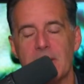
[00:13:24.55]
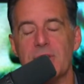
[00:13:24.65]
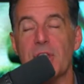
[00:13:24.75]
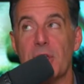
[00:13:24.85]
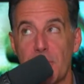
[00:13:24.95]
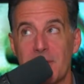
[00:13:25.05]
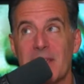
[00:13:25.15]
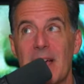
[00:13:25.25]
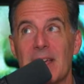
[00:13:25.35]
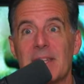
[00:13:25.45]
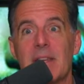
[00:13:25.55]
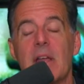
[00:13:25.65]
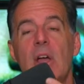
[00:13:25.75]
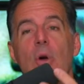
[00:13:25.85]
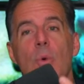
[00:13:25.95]
securitize it
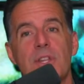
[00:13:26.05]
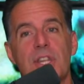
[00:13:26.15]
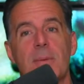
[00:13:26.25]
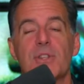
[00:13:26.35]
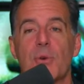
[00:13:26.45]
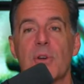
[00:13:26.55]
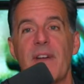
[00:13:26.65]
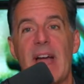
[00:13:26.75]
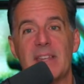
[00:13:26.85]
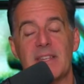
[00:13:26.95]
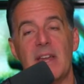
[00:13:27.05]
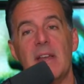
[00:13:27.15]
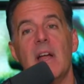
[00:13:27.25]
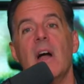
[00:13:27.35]
with some sort of asset.